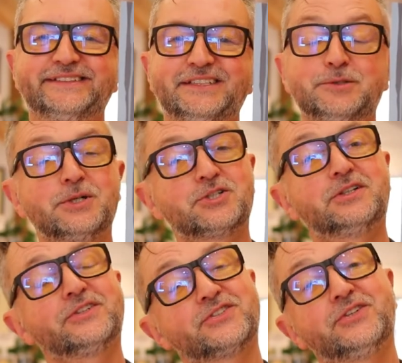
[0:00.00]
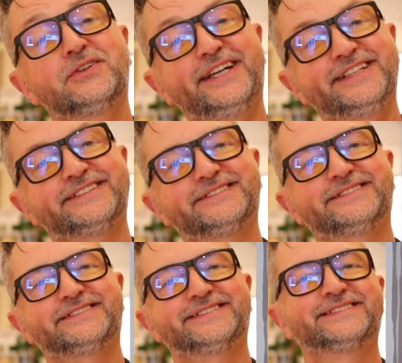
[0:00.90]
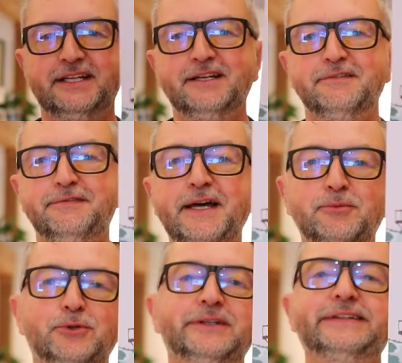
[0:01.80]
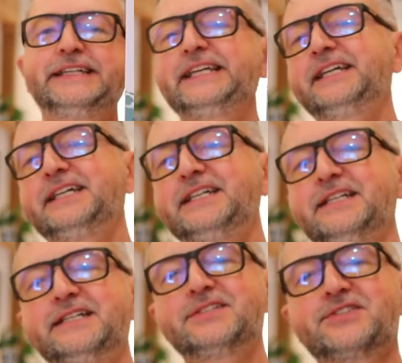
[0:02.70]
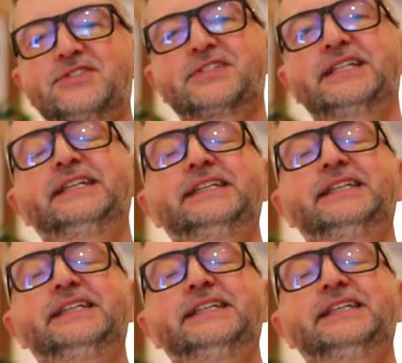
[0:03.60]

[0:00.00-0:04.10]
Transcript: especially on a snow day. February is,